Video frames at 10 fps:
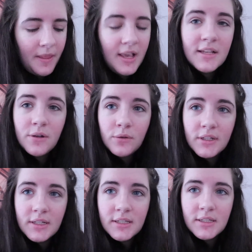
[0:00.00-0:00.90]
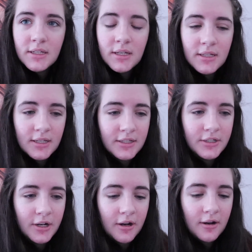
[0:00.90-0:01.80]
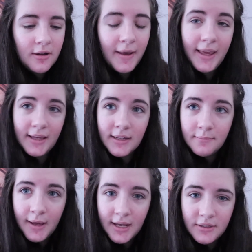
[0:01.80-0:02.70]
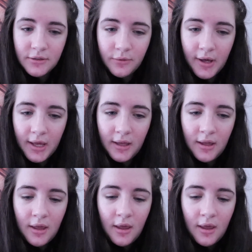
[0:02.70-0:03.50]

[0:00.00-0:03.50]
his oldest sister, my aunt, passed away.